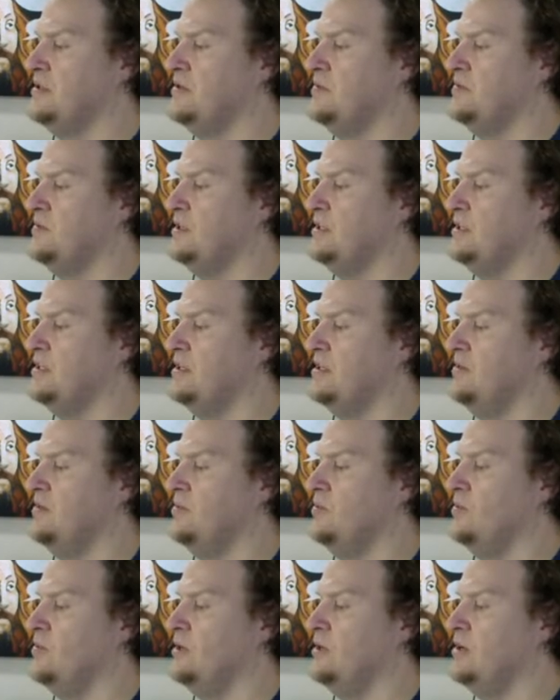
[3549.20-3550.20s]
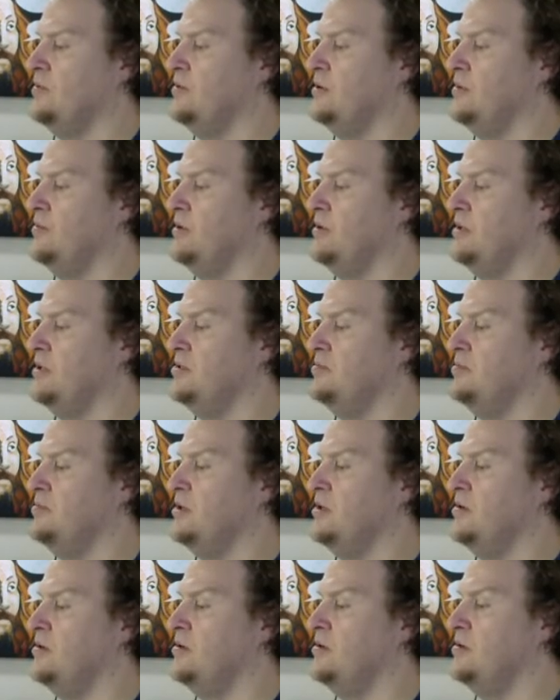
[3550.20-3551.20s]
What I tell you about walking around behind your
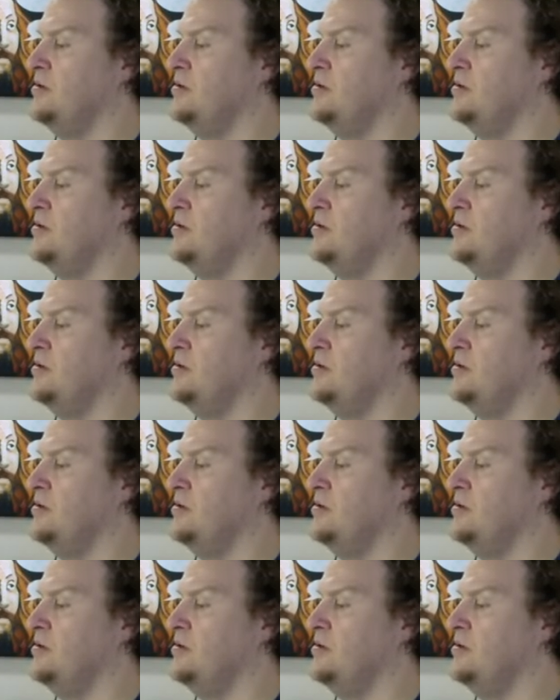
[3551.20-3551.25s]
brother?